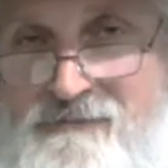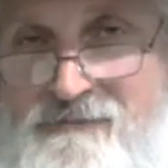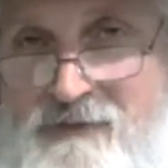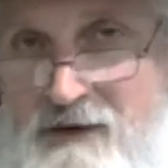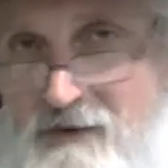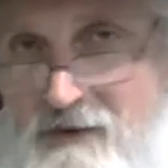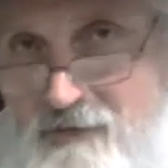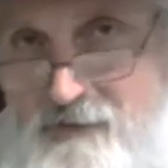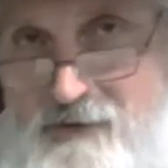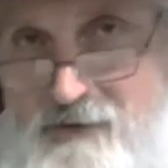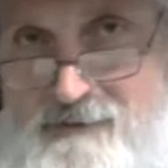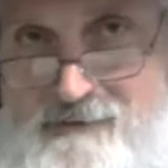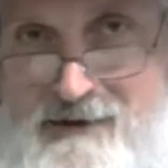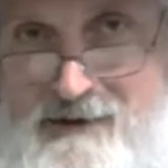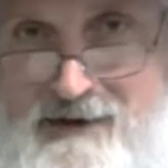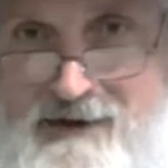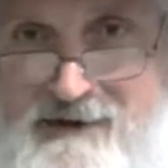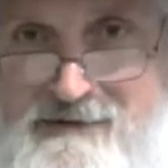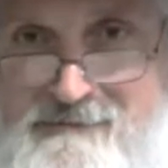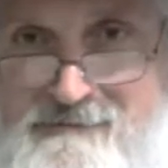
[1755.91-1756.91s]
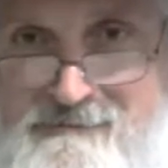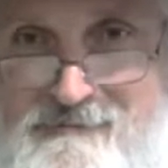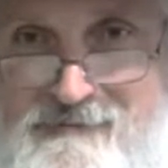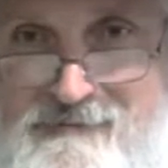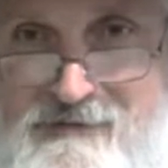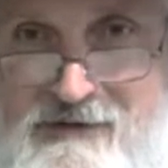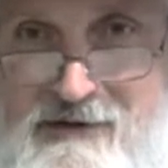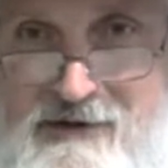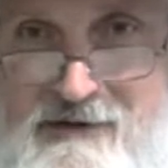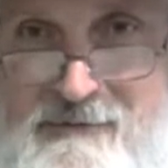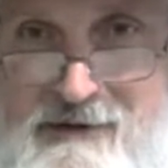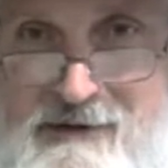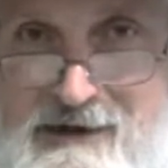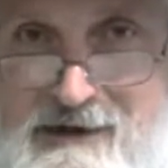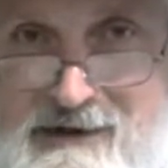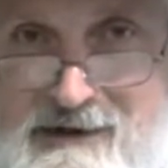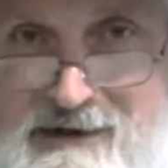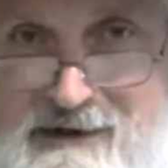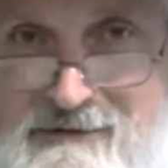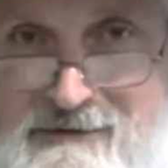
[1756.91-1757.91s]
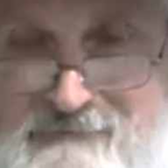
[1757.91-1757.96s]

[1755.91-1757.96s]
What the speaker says: all the way back to the beginning.